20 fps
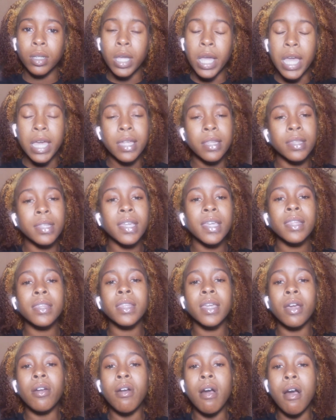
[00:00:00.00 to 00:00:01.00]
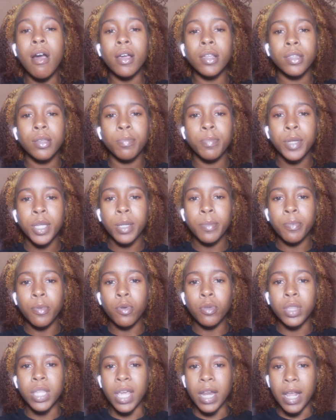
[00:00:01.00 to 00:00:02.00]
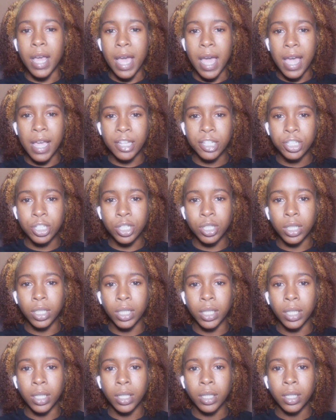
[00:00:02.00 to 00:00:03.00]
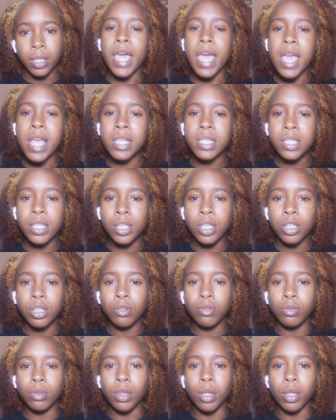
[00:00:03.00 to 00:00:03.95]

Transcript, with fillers: And then there are the people that actually execute